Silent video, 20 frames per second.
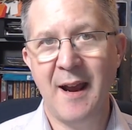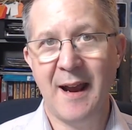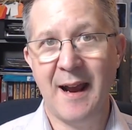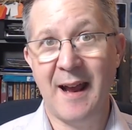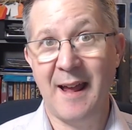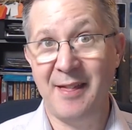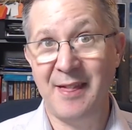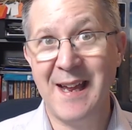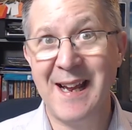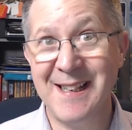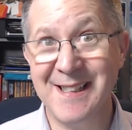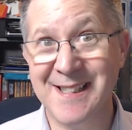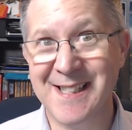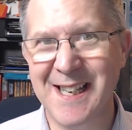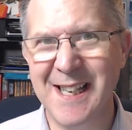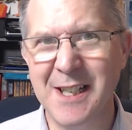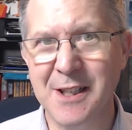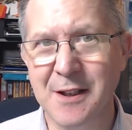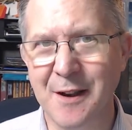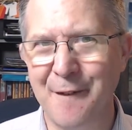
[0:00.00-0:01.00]
and that's
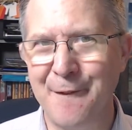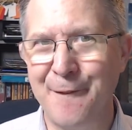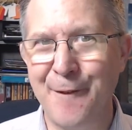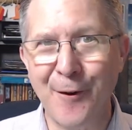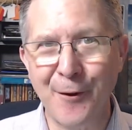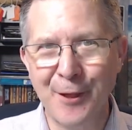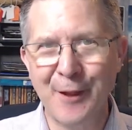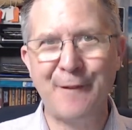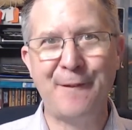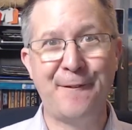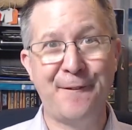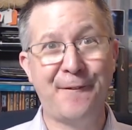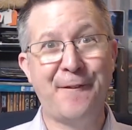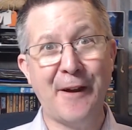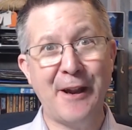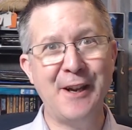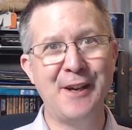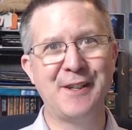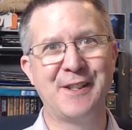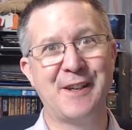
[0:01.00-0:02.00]
it for the
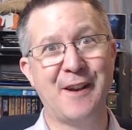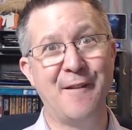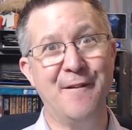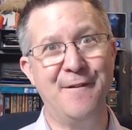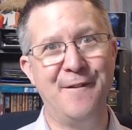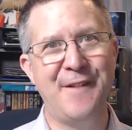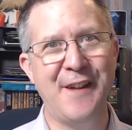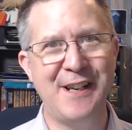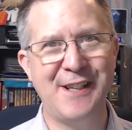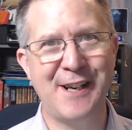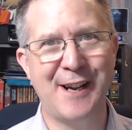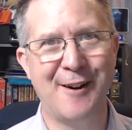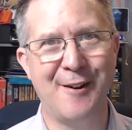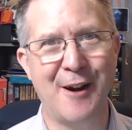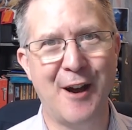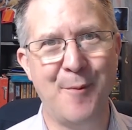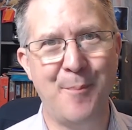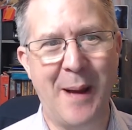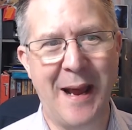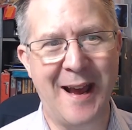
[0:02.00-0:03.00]
first video
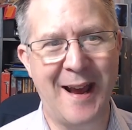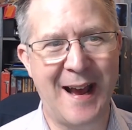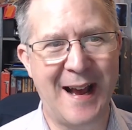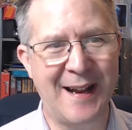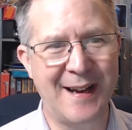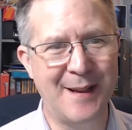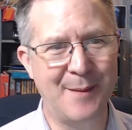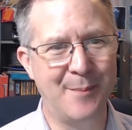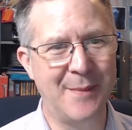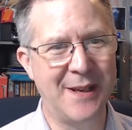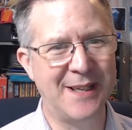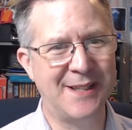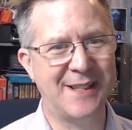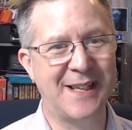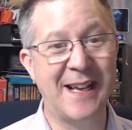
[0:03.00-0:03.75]
about Animist.